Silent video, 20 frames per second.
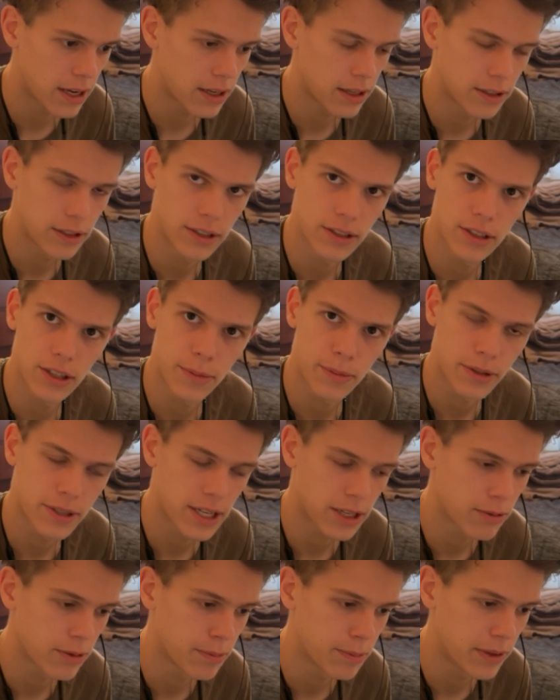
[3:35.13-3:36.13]
He's gonna
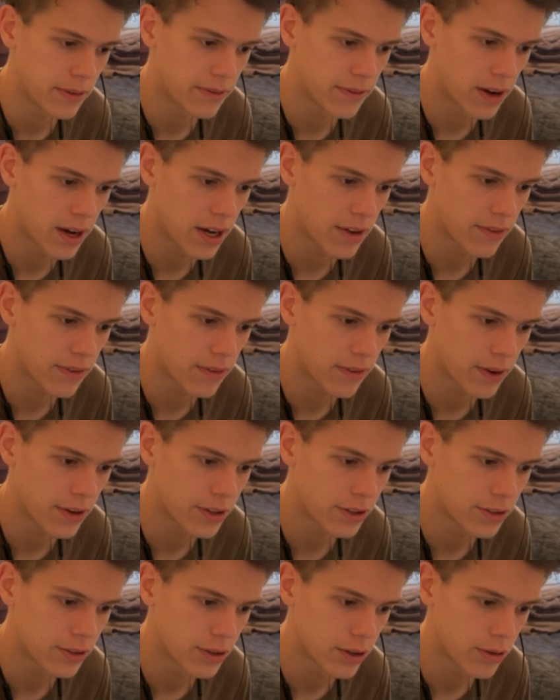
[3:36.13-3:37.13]
protect with b5 if I
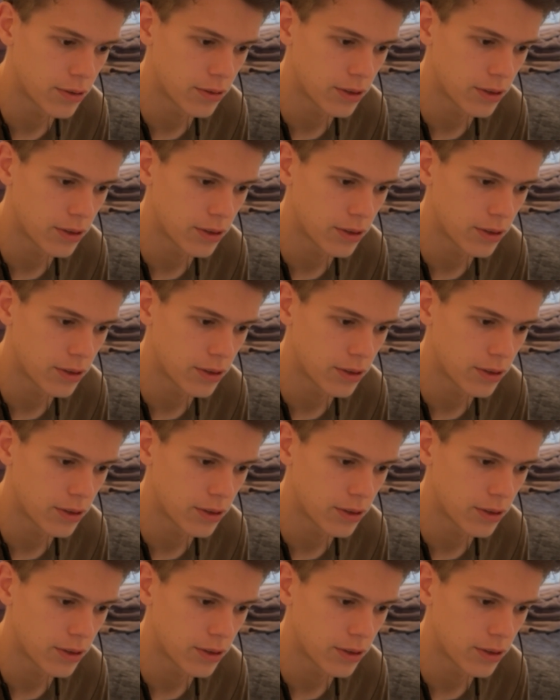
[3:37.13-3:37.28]
go